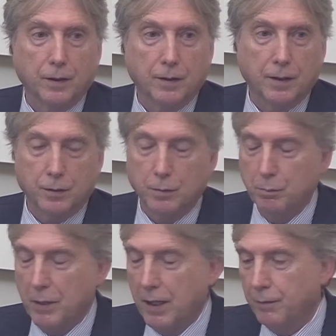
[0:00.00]
That
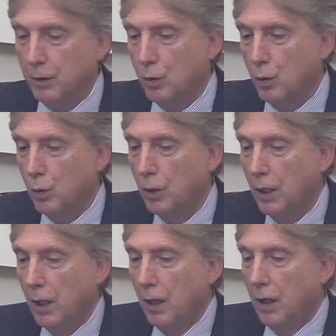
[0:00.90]
may have to do
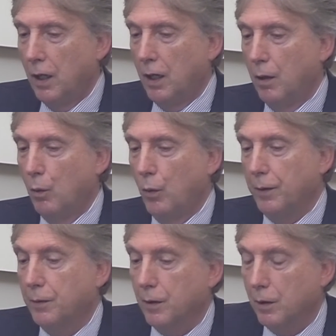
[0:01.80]

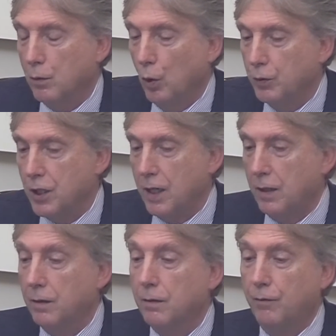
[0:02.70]
with cold
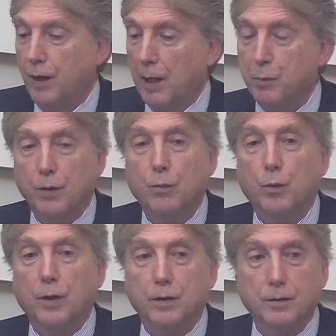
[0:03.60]
chain development,
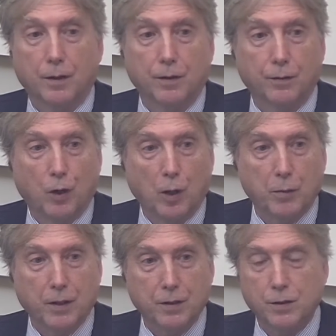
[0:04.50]
where it's not the
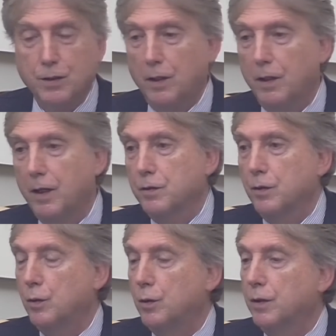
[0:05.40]
farmer necessarily has
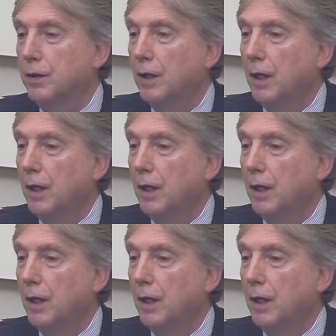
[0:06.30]
to do it,